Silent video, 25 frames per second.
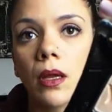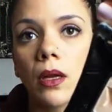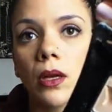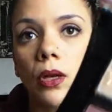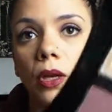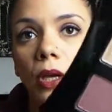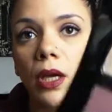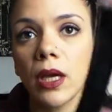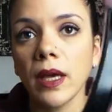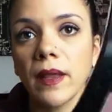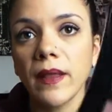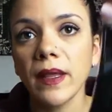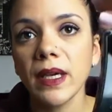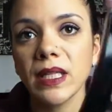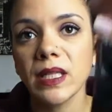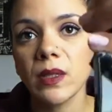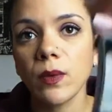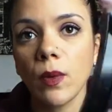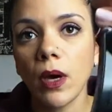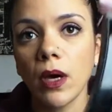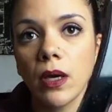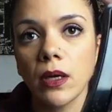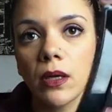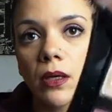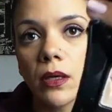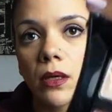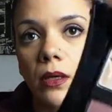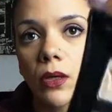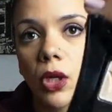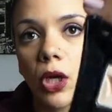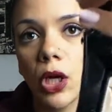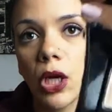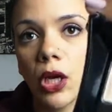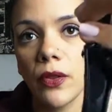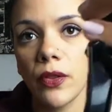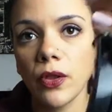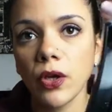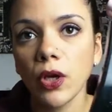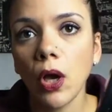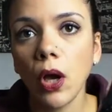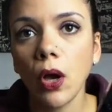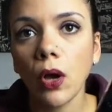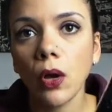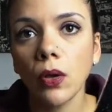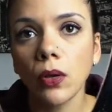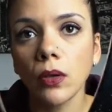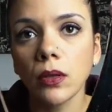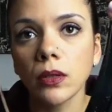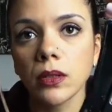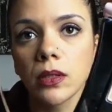Look at this one, look at the
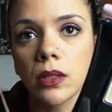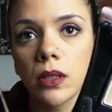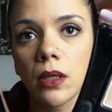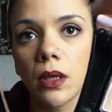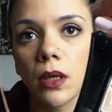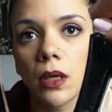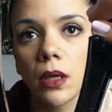gold.